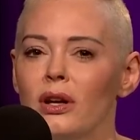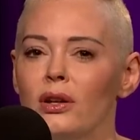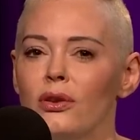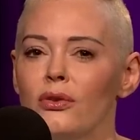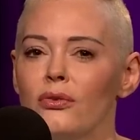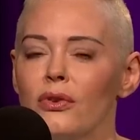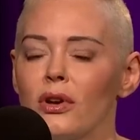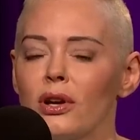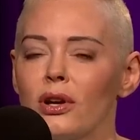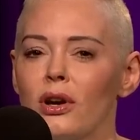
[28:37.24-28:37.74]

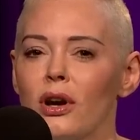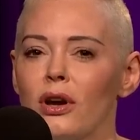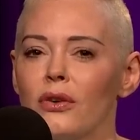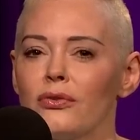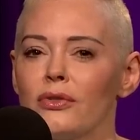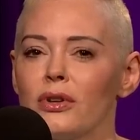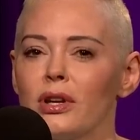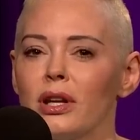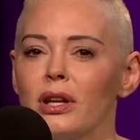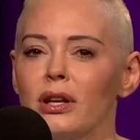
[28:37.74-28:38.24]
you very
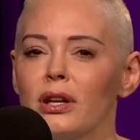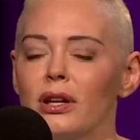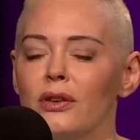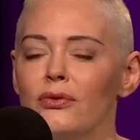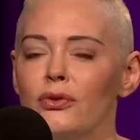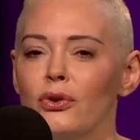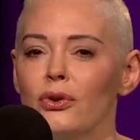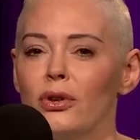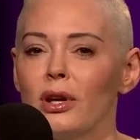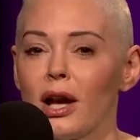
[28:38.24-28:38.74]
often,
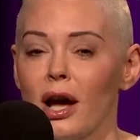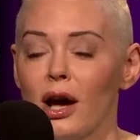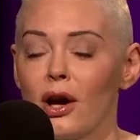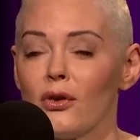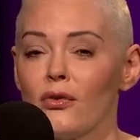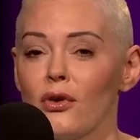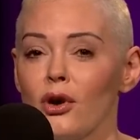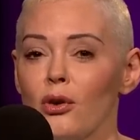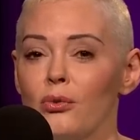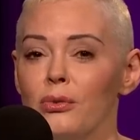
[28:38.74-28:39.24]
if you get out
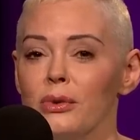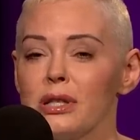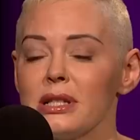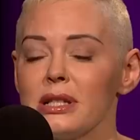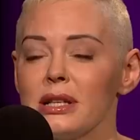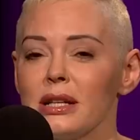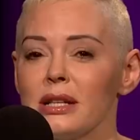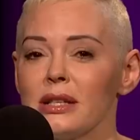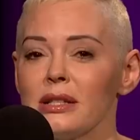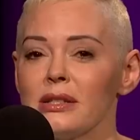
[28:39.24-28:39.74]
of
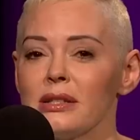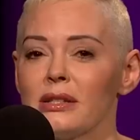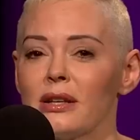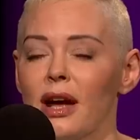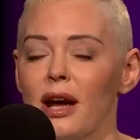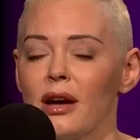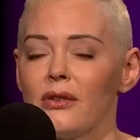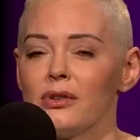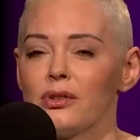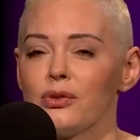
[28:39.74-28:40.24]
homelessness,
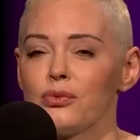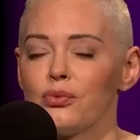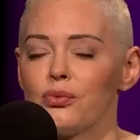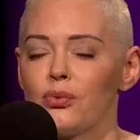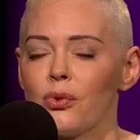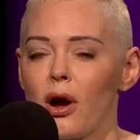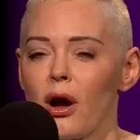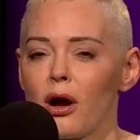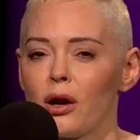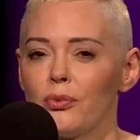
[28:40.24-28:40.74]
have this
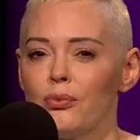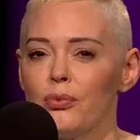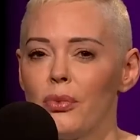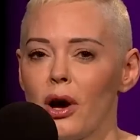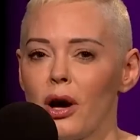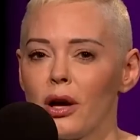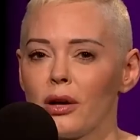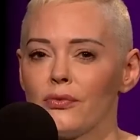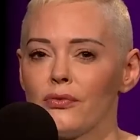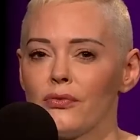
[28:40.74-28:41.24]
rock
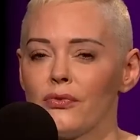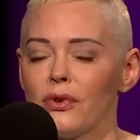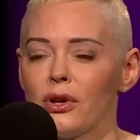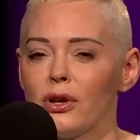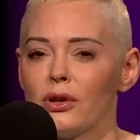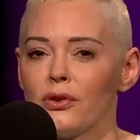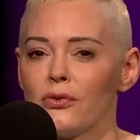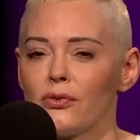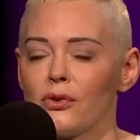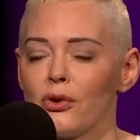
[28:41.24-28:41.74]
bottom
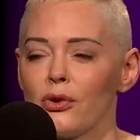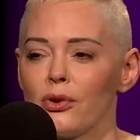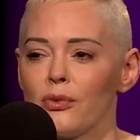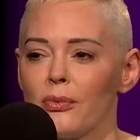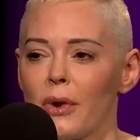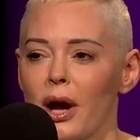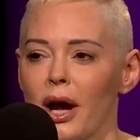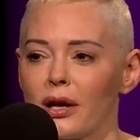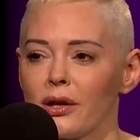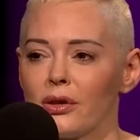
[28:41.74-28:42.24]
fear of going
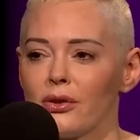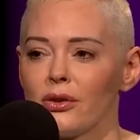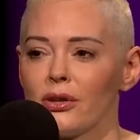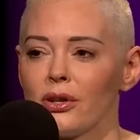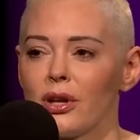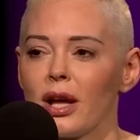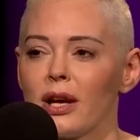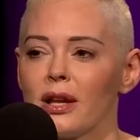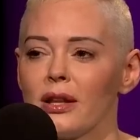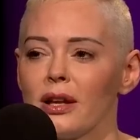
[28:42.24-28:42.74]
back there
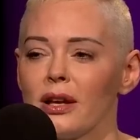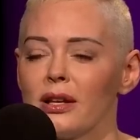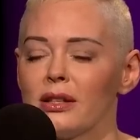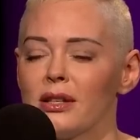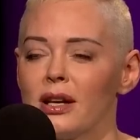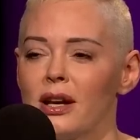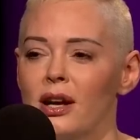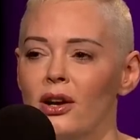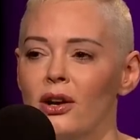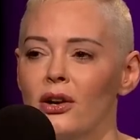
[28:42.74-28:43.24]
again. And that
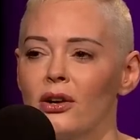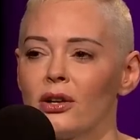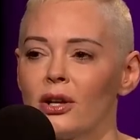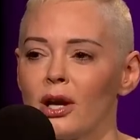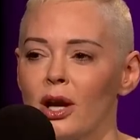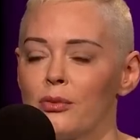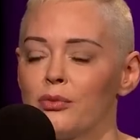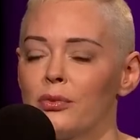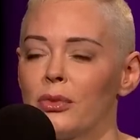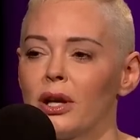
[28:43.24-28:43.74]
terror
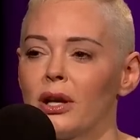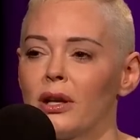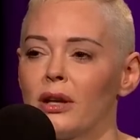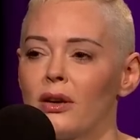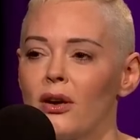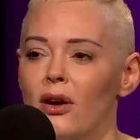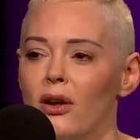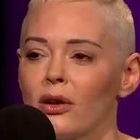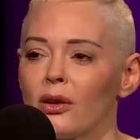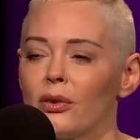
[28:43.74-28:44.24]
kept me
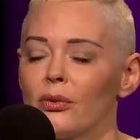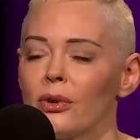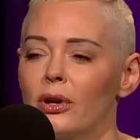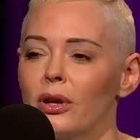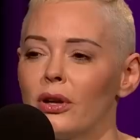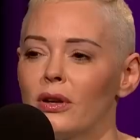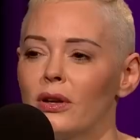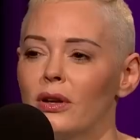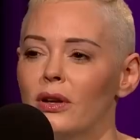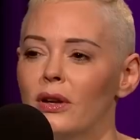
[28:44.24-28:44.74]
in
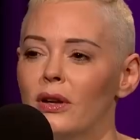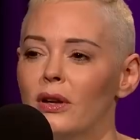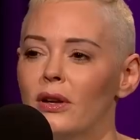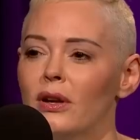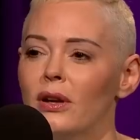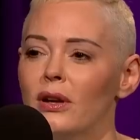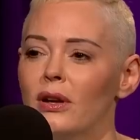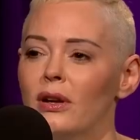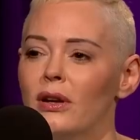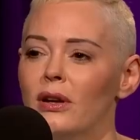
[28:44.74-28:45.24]
Hollywood.
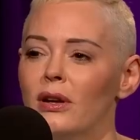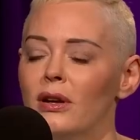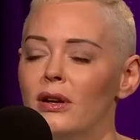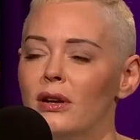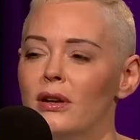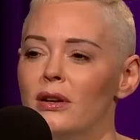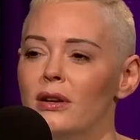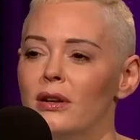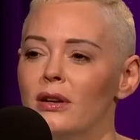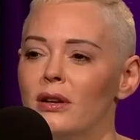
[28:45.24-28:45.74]

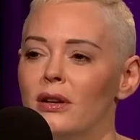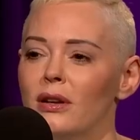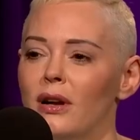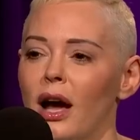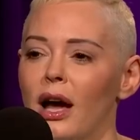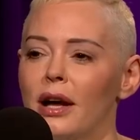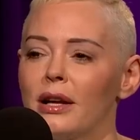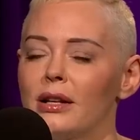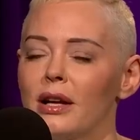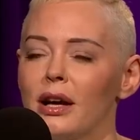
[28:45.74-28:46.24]

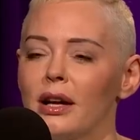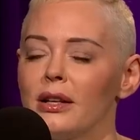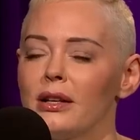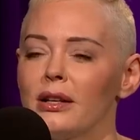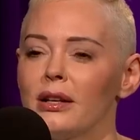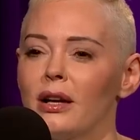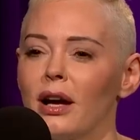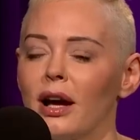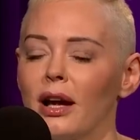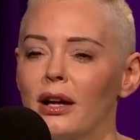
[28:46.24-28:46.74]
I, I,
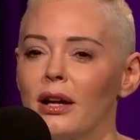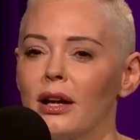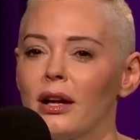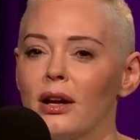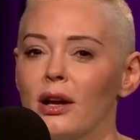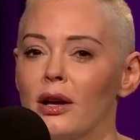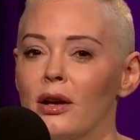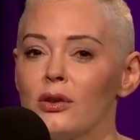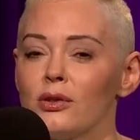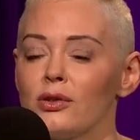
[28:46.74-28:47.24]
I,
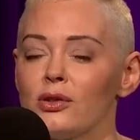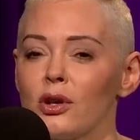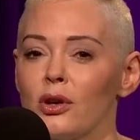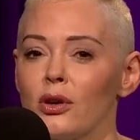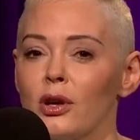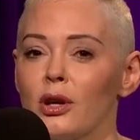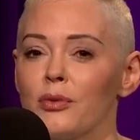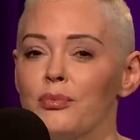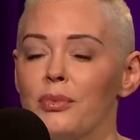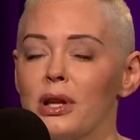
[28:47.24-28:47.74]
and I
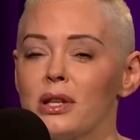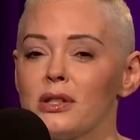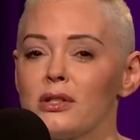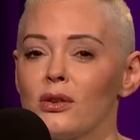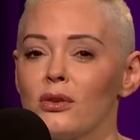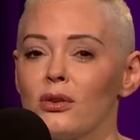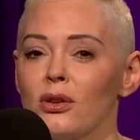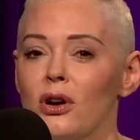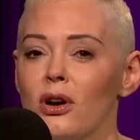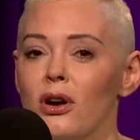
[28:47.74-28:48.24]
also had been
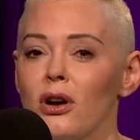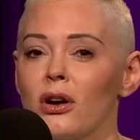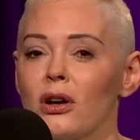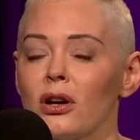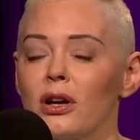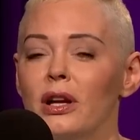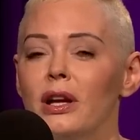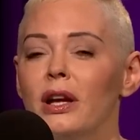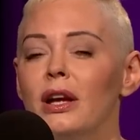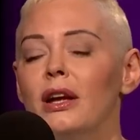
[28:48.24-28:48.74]
so
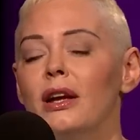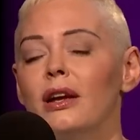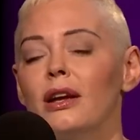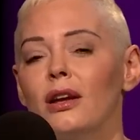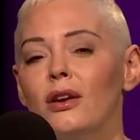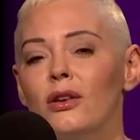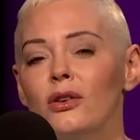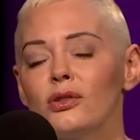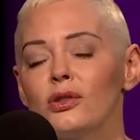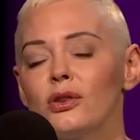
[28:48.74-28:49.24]
long.
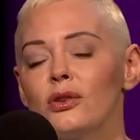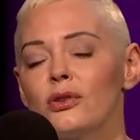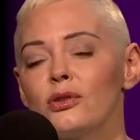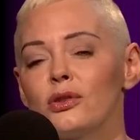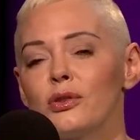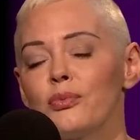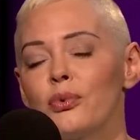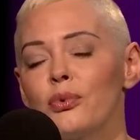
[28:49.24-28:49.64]
And also, there's a